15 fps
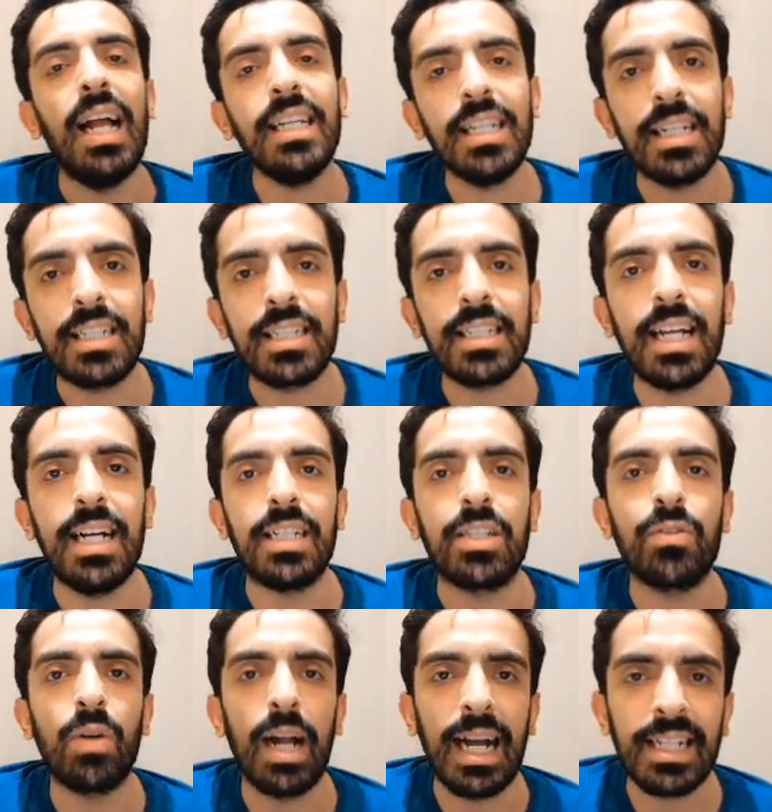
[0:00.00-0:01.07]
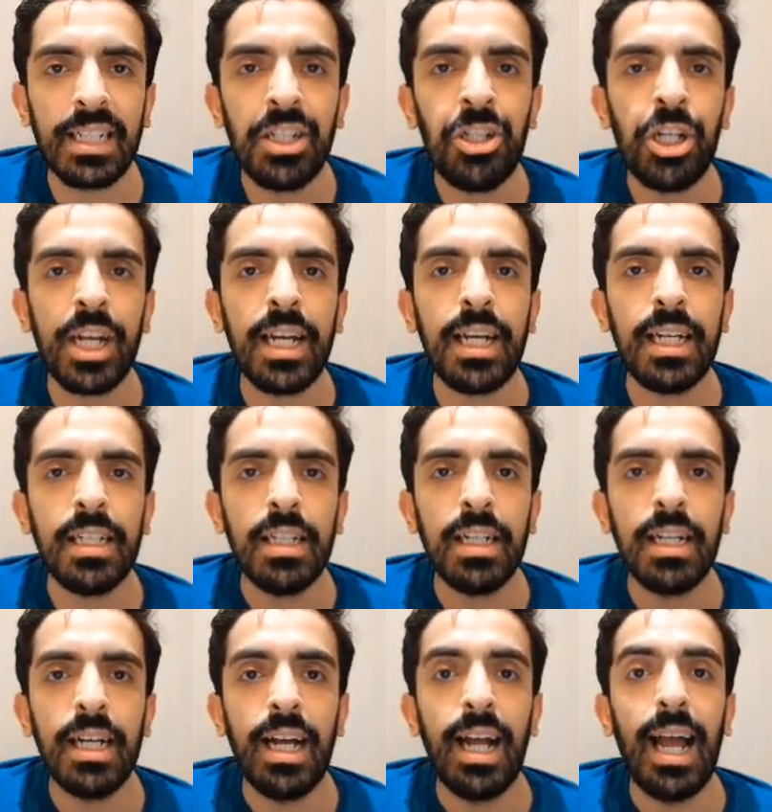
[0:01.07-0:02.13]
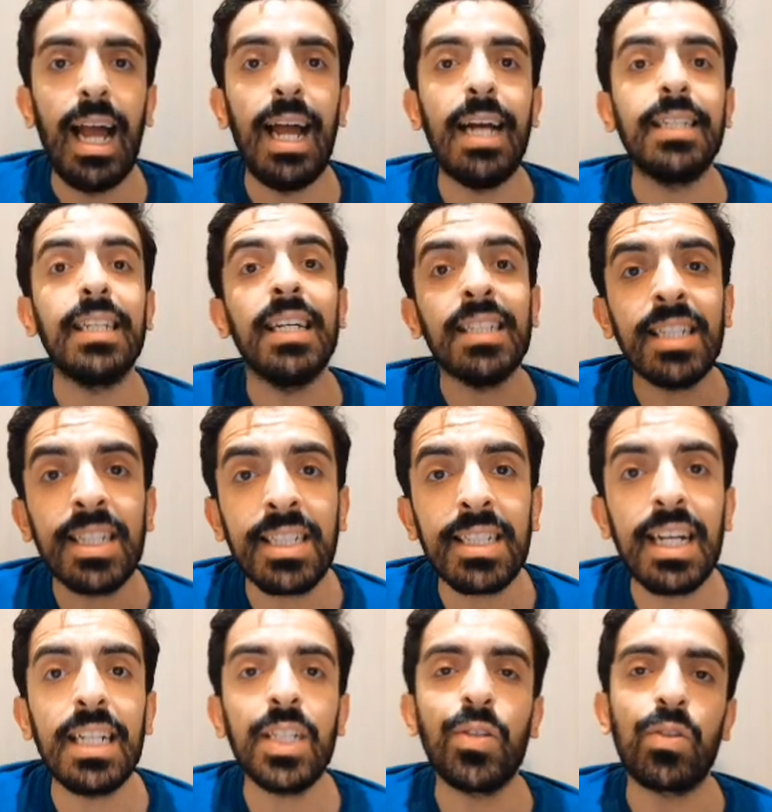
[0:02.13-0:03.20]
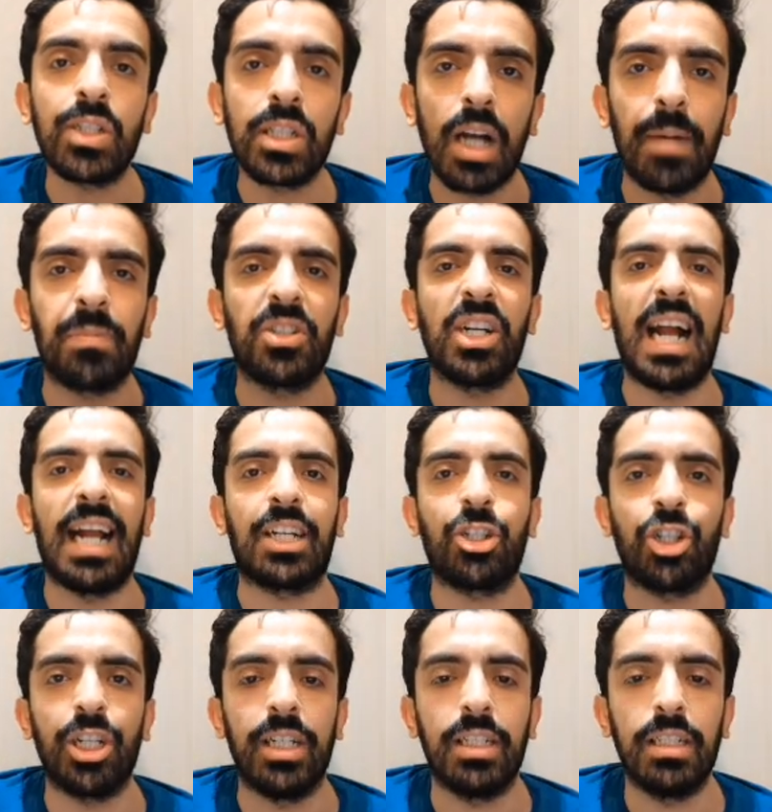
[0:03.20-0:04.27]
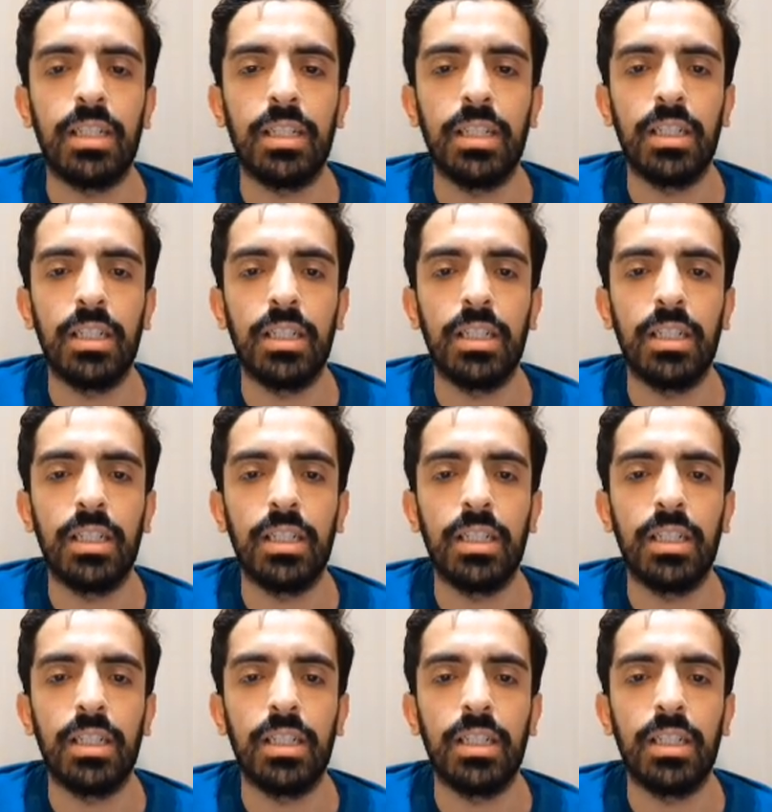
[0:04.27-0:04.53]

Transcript: A stands for addition, and S stands for subtraction.